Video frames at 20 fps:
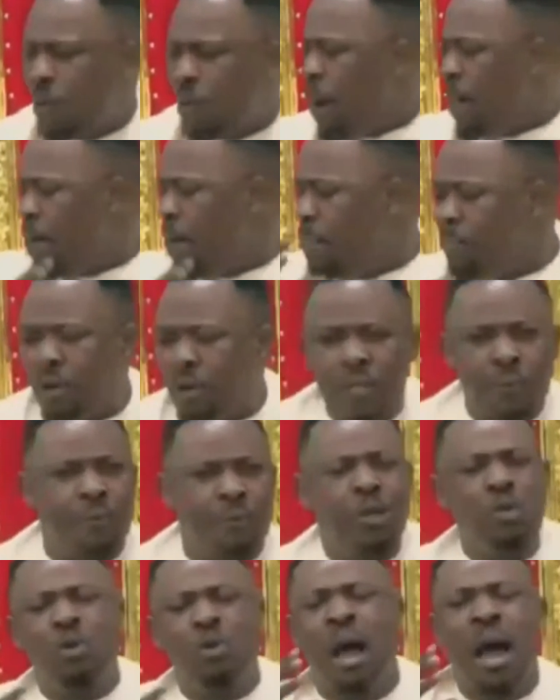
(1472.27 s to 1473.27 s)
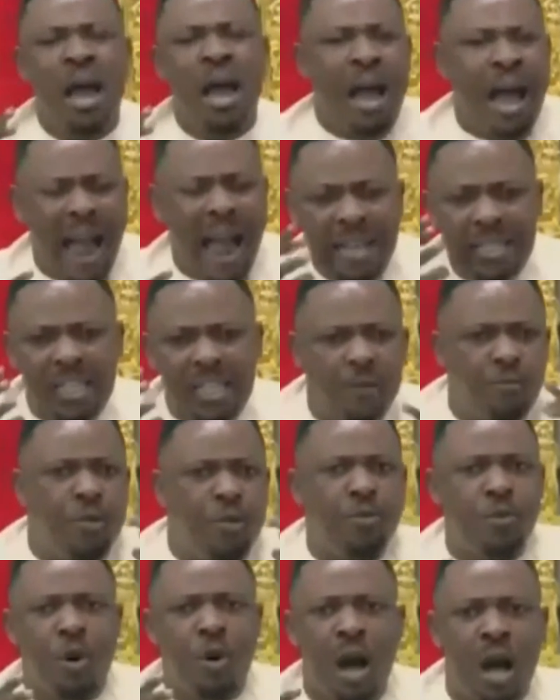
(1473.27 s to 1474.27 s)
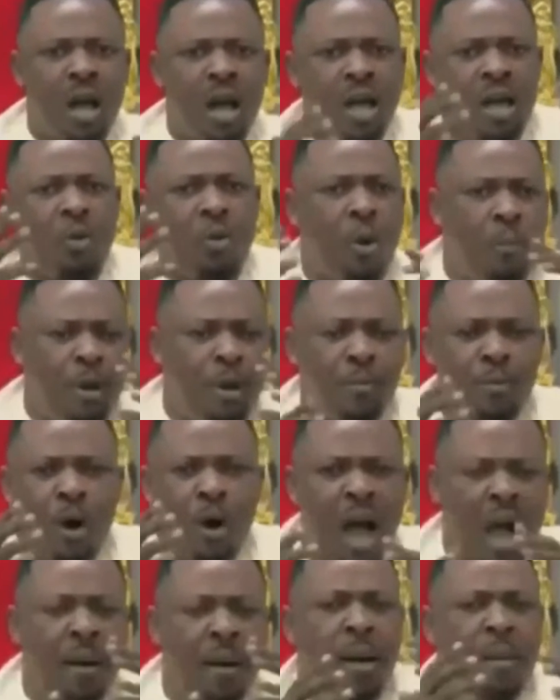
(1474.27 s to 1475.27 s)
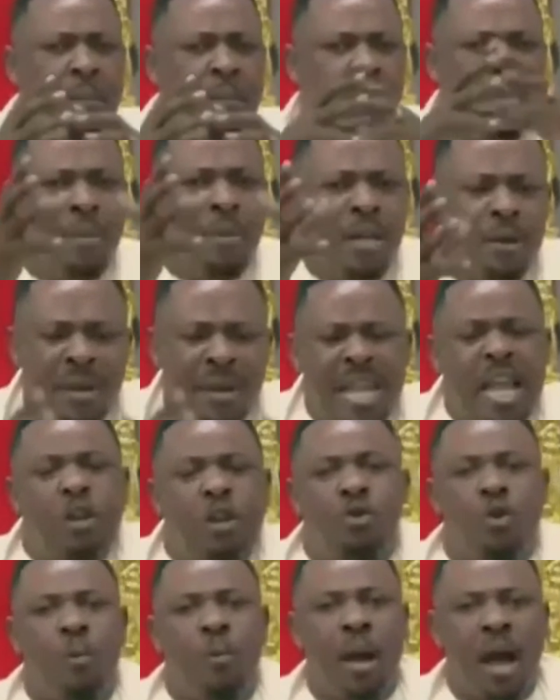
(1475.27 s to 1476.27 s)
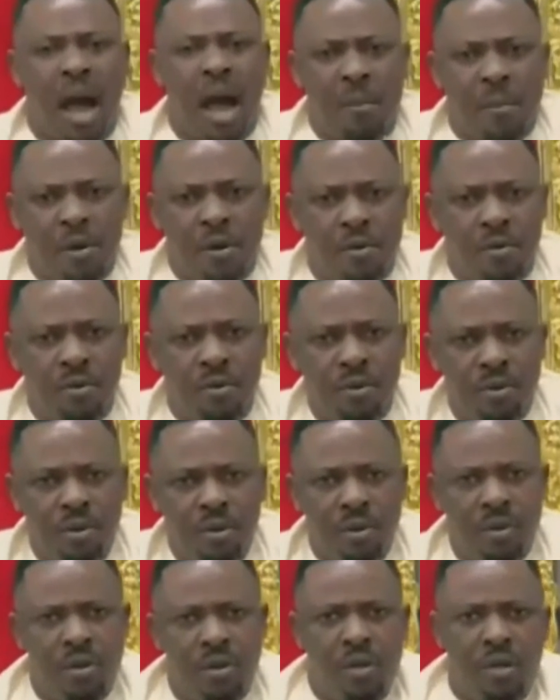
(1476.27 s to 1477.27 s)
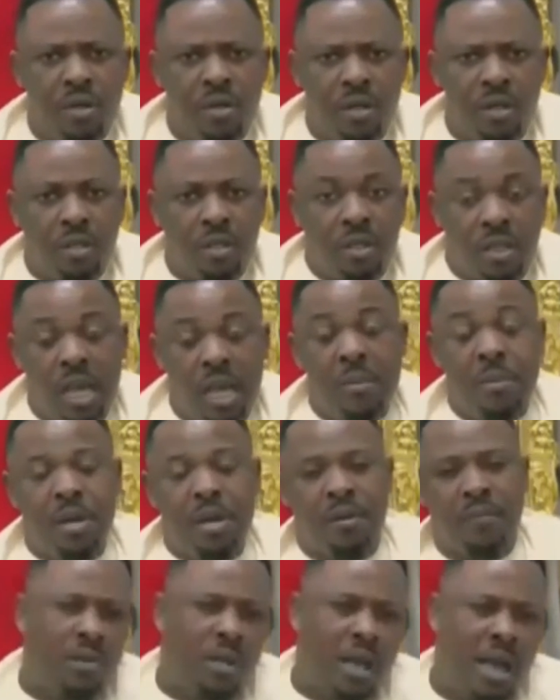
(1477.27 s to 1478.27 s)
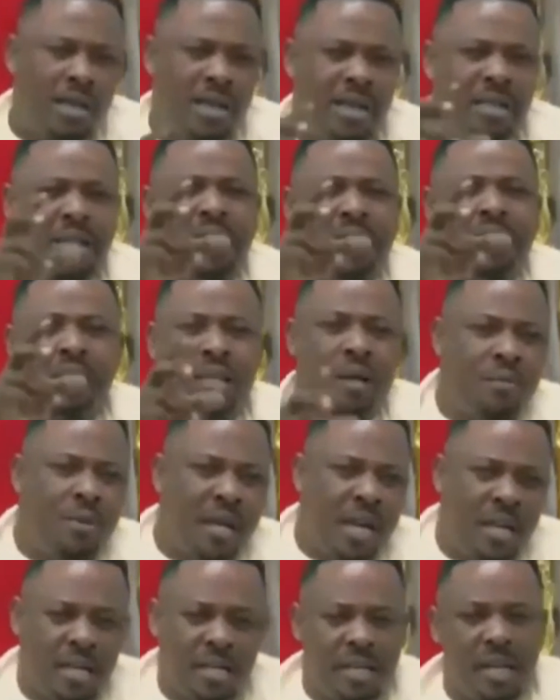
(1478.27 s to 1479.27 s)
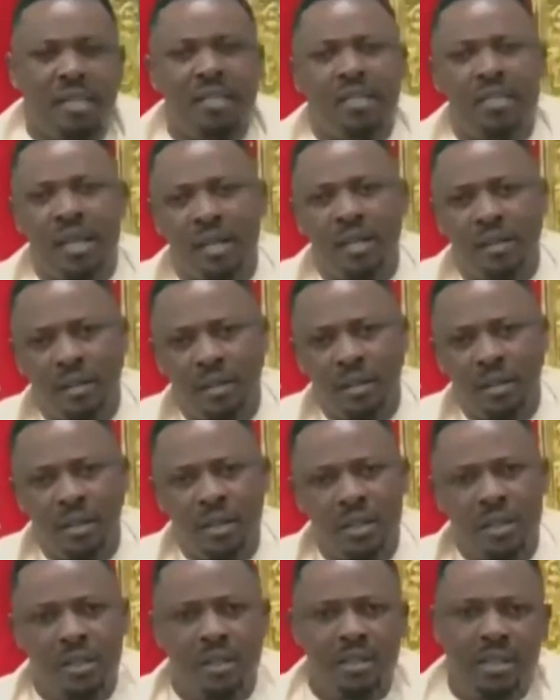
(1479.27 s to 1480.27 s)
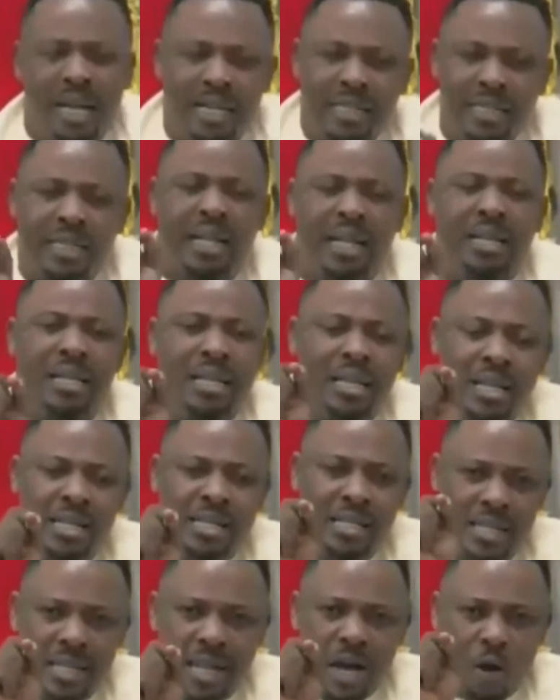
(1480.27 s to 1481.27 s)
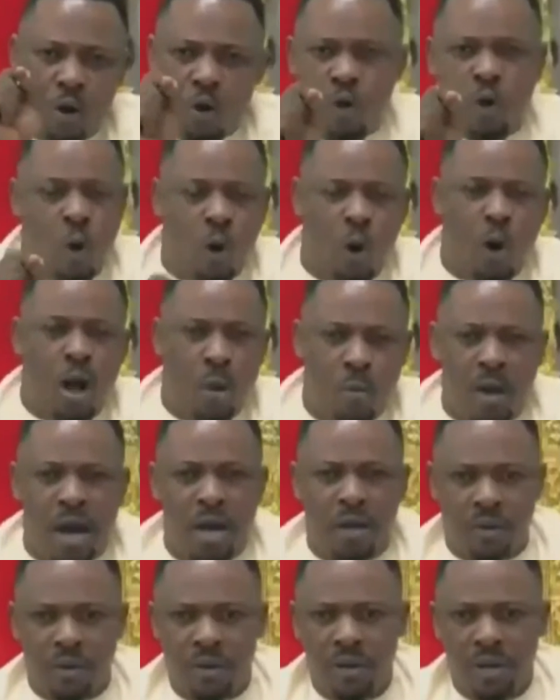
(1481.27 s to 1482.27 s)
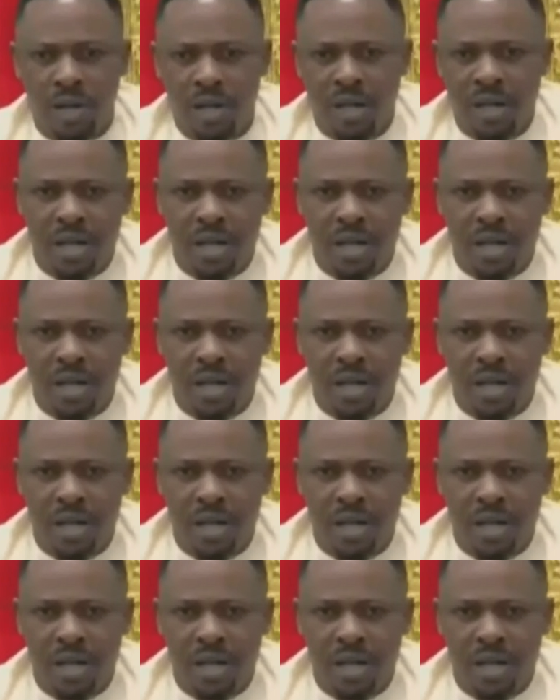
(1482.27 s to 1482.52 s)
And no more be spiritual, I tell me, bro, will be bro, maybe a normal ammo. Tell me, I am Dante, the other Dante. Dante is a hook or one.